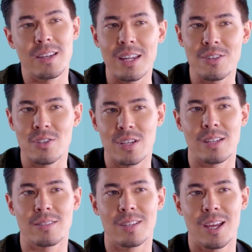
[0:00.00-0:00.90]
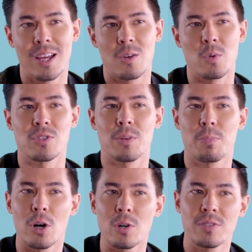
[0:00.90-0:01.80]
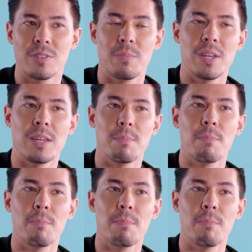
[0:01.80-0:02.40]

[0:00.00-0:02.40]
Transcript: Ninjas were supposed to be